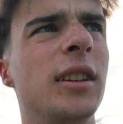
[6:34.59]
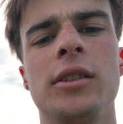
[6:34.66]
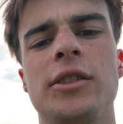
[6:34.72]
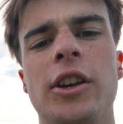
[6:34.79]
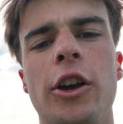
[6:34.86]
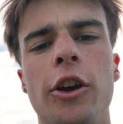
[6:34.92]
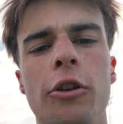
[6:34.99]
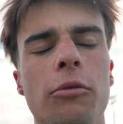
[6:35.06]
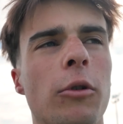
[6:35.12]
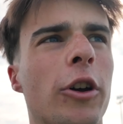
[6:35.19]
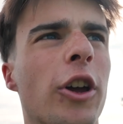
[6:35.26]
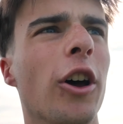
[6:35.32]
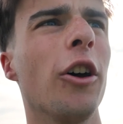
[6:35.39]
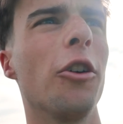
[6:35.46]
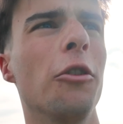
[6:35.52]
So we'll
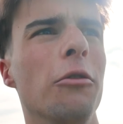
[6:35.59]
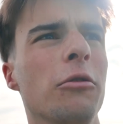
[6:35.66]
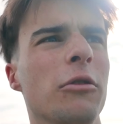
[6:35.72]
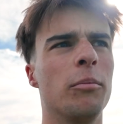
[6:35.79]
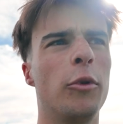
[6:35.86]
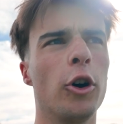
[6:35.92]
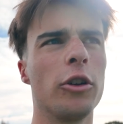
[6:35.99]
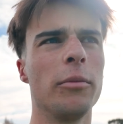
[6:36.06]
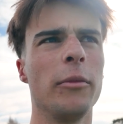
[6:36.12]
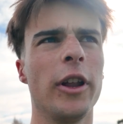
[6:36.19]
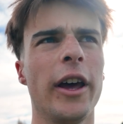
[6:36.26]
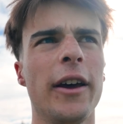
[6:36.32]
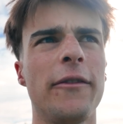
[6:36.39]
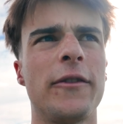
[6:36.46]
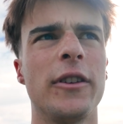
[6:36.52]
go bottom
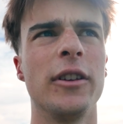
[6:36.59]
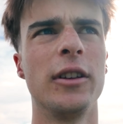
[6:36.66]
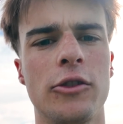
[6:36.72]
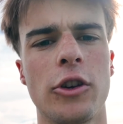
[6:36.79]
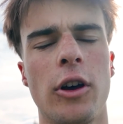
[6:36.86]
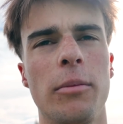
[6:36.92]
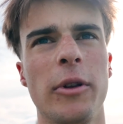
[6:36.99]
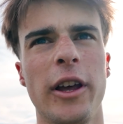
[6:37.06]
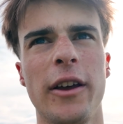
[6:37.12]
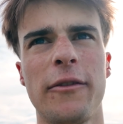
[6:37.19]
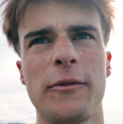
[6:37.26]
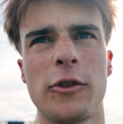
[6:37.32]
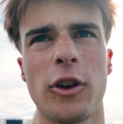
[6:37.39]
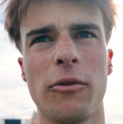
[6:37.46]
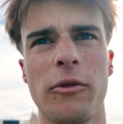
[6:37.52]
left, top
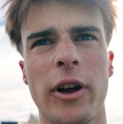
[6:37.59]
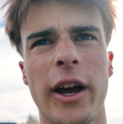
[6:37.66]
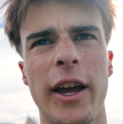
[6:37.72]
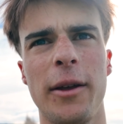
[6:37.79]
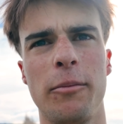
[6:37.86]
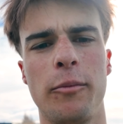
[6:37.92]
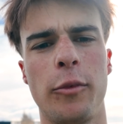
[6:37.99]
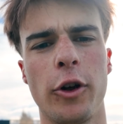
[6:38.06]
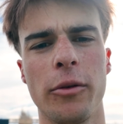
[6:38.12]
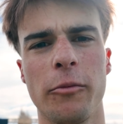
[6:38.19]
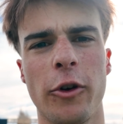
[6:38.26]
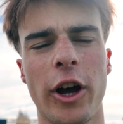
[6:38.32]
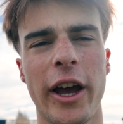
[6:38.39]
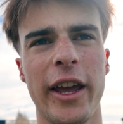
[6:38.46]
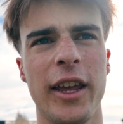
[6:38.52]
right, bottom
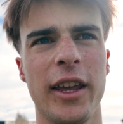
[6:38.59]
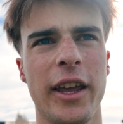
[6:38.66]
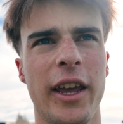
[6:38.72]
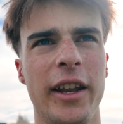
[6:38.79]
right,